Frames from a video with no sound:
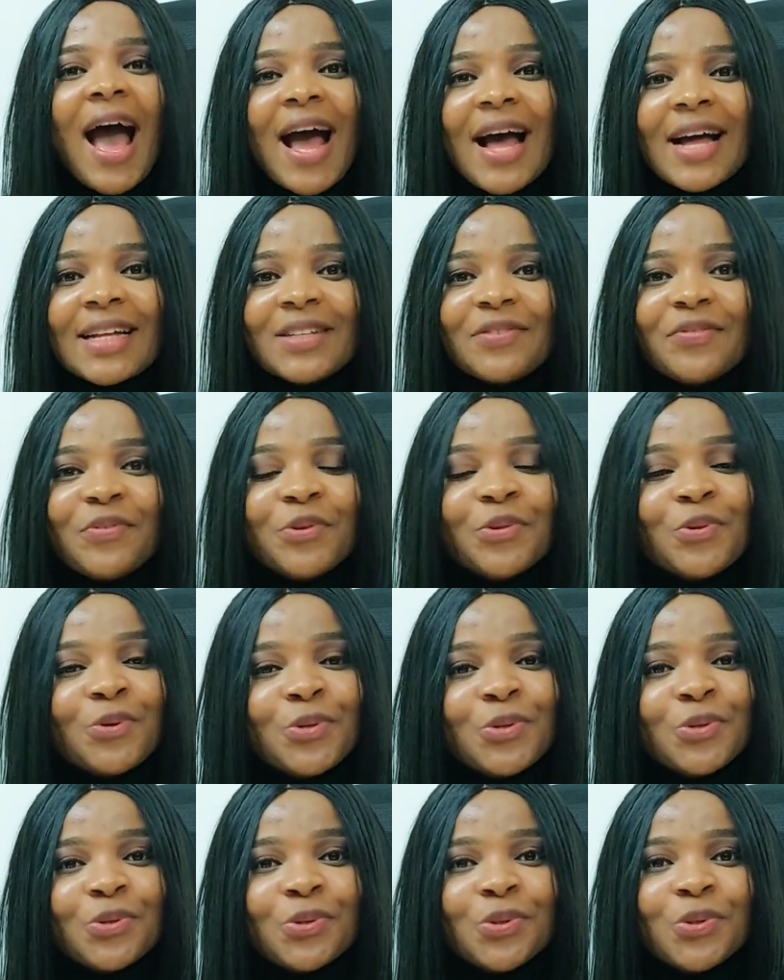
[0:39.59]
And for
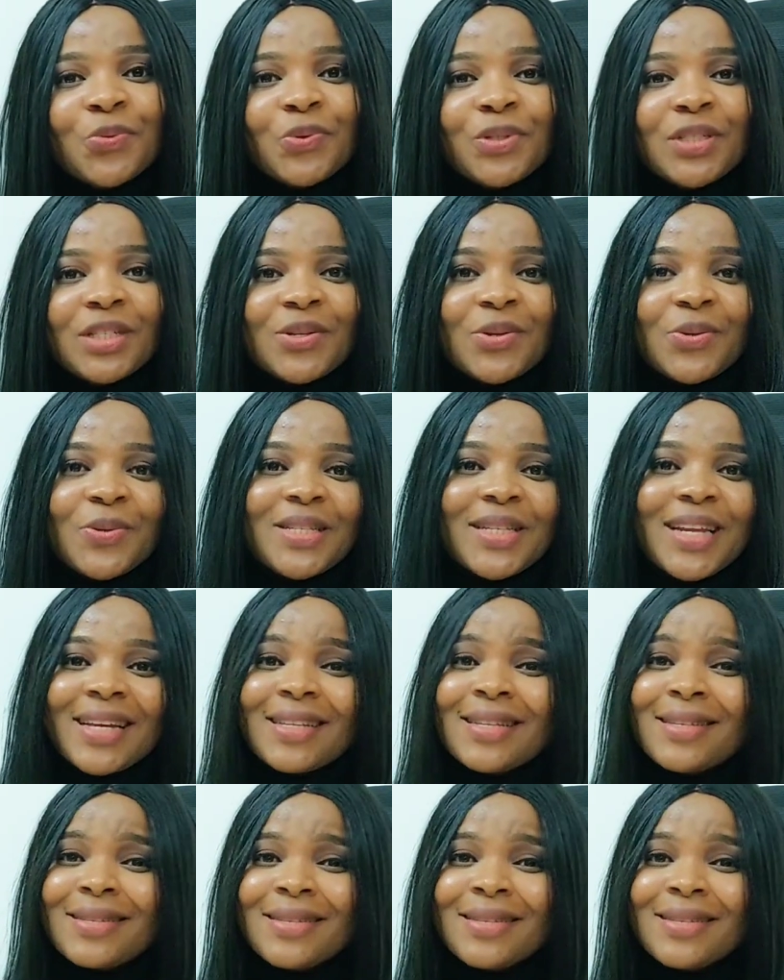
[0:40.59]
those who don't know what it looks like,